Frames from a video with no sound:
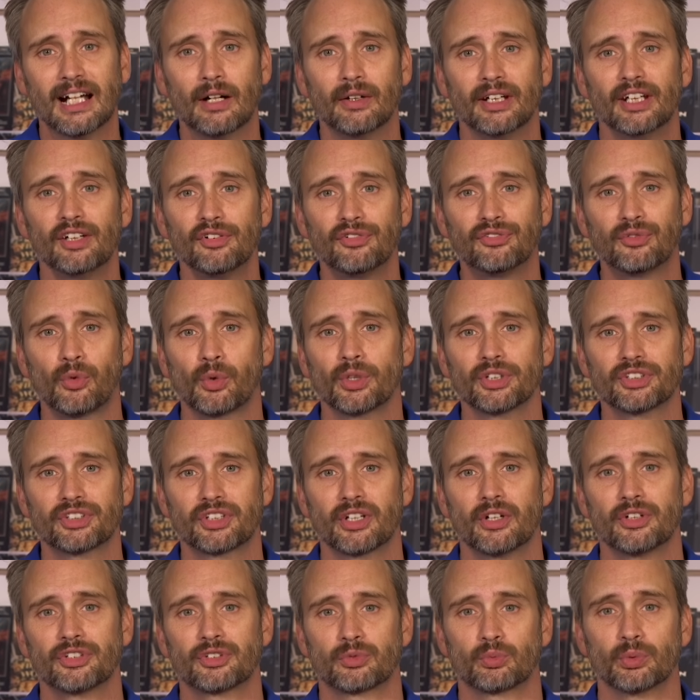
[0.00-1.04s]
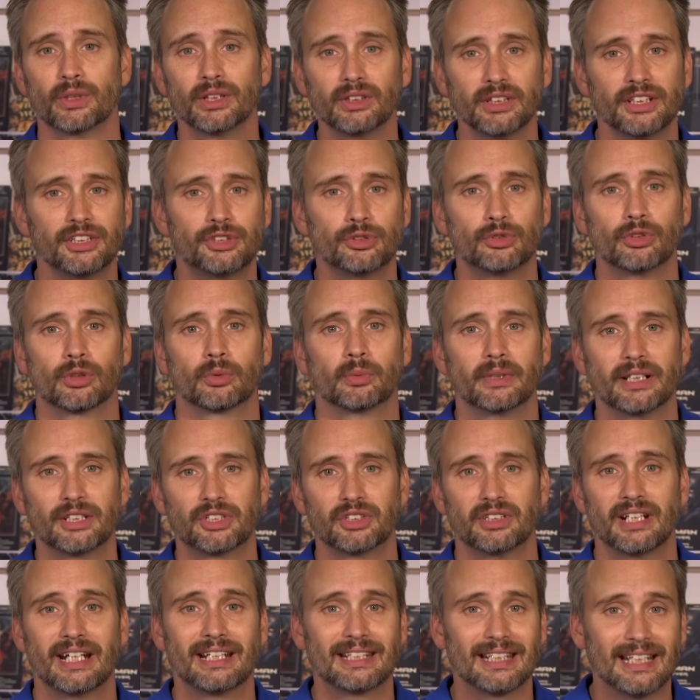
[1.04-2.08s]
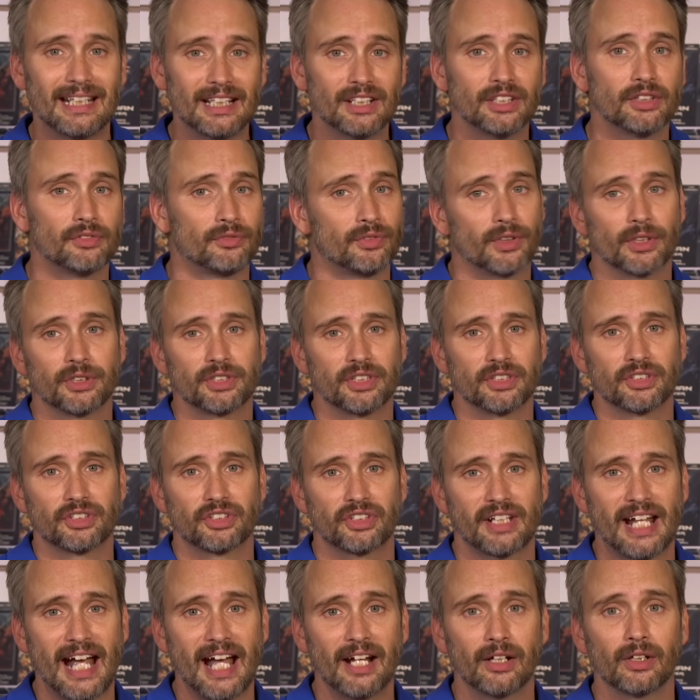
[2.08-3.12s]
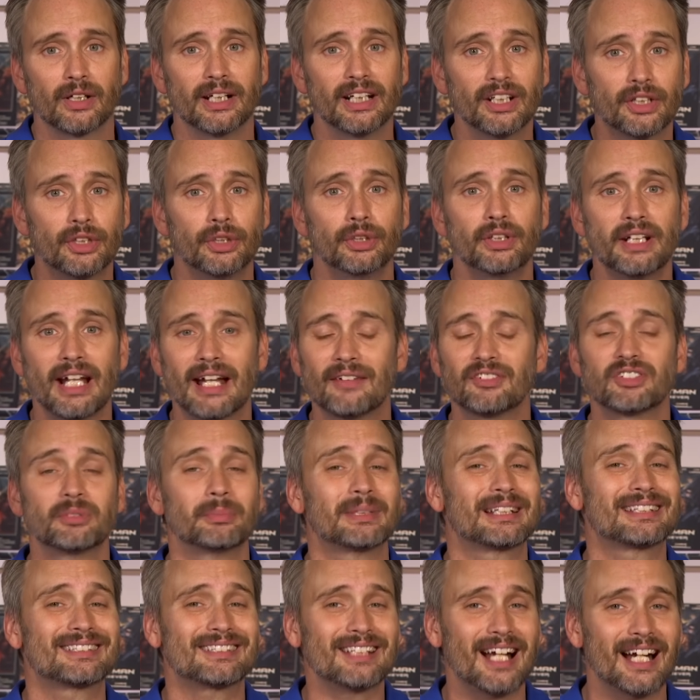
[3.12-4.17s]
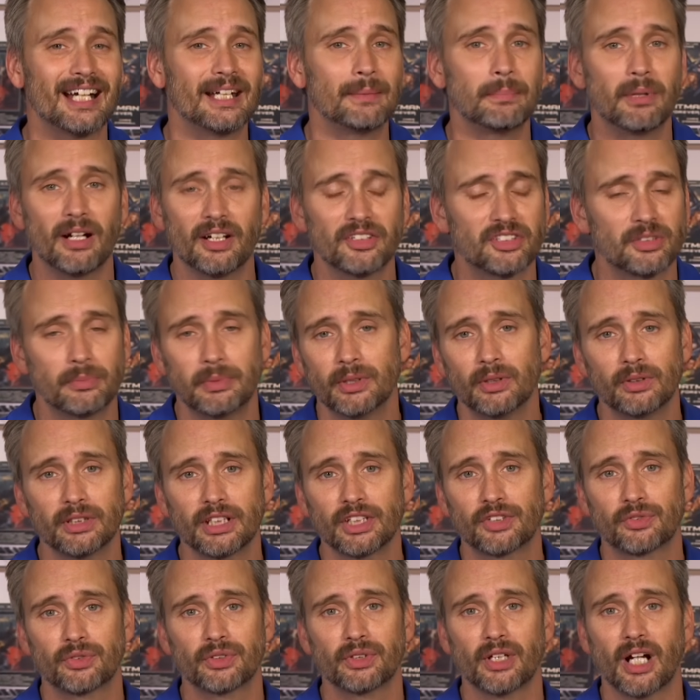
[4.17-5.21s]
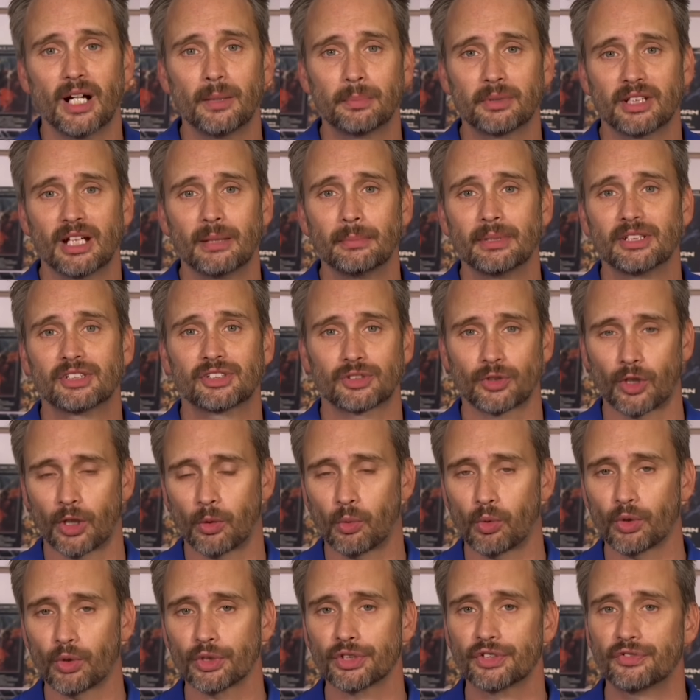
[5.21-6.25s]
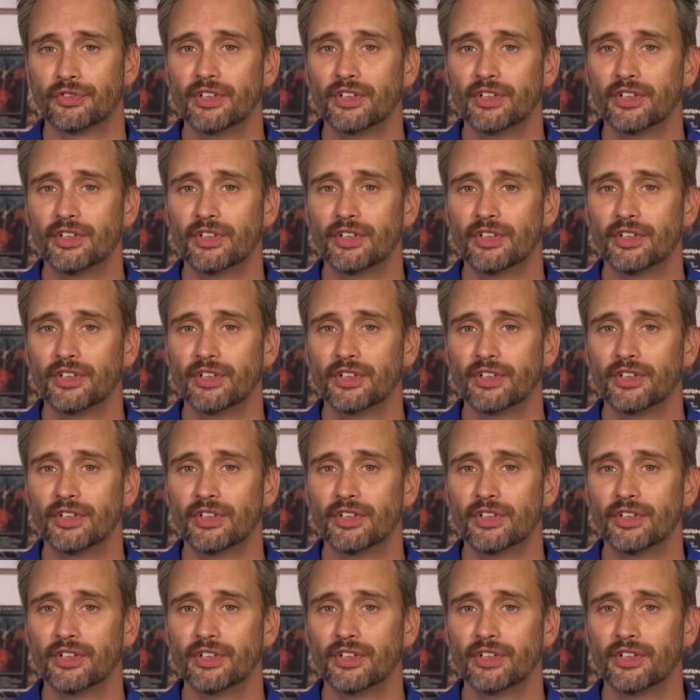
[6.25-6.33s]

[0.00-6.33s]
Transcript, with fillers: Now, if Force Ghosts really do originate in the Vergence Scatter, it could have some exciting possibilities for the upcoming Star Wars